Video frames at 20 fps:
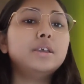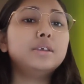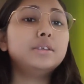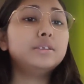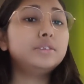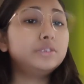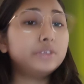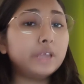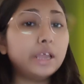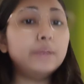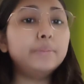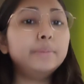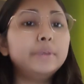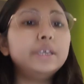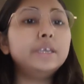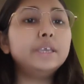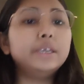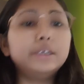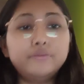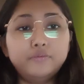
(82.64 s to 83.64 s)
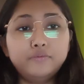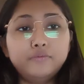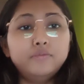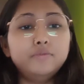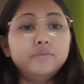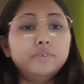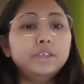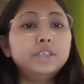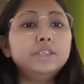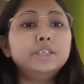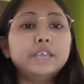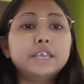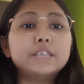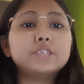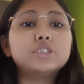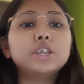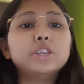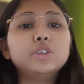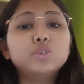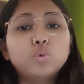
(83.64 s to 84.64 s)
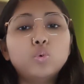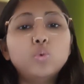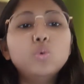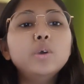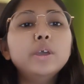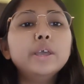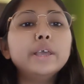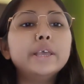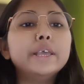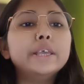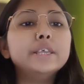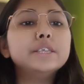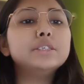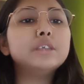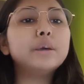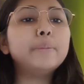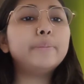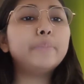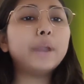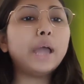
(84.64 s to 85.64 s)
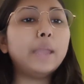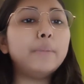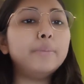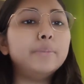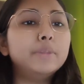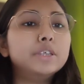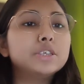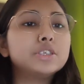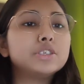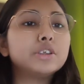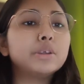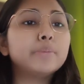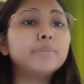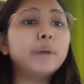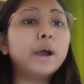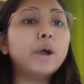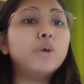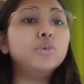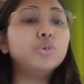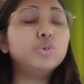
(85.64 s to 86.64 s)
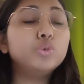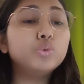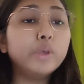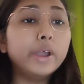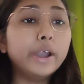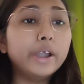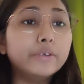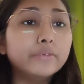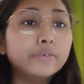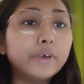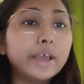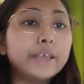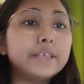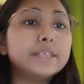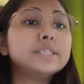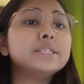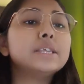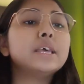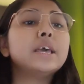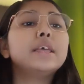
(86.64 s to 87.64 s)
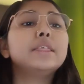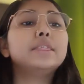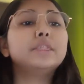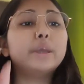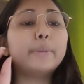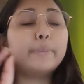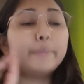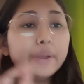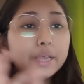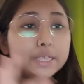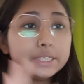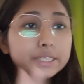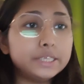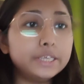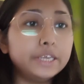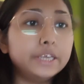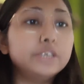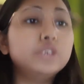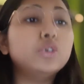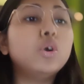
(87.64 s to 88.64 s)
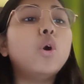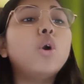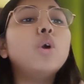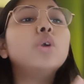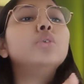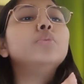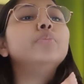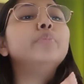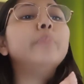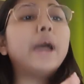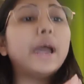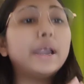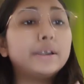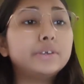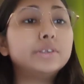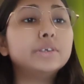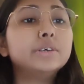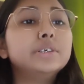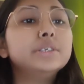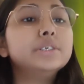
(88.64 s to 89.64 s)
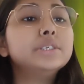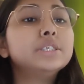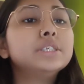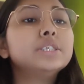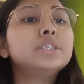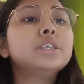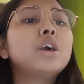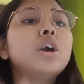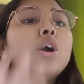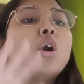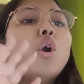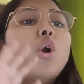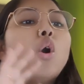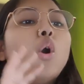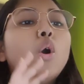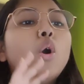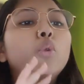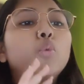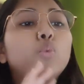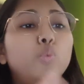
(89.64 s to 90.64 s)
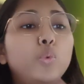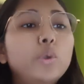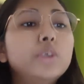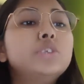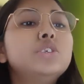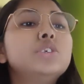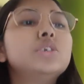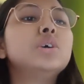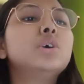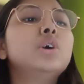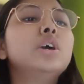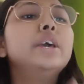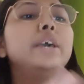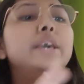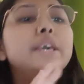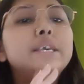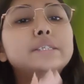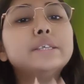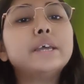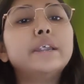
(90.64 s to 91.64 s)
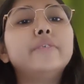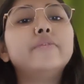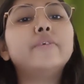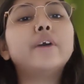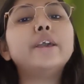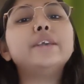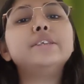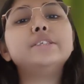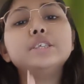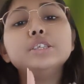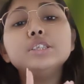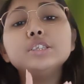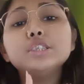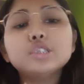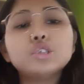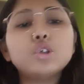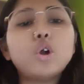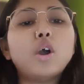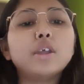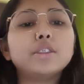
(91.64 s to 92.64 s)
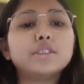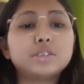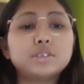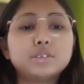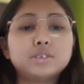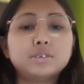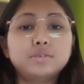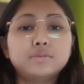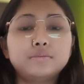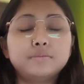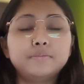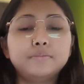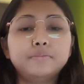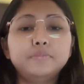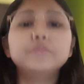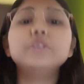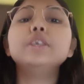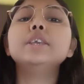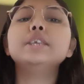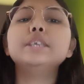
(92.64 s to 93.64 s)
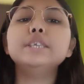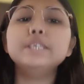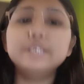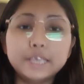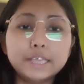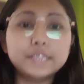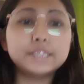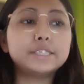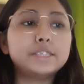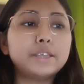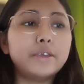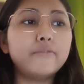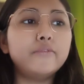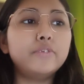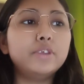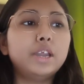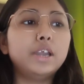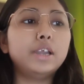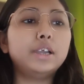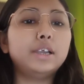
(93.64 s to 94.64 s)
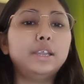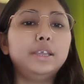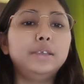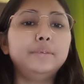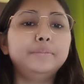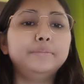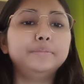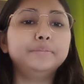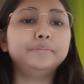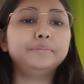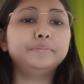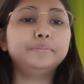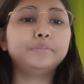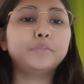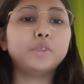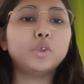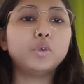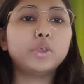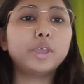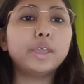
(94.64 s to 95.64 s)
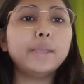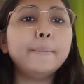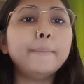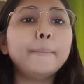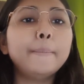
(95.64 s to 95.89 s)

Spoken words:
Tell me if in yes and no, is the Prime Minister bound to advise the President on matters on which his advice is sought? Yes, definitely. Okay.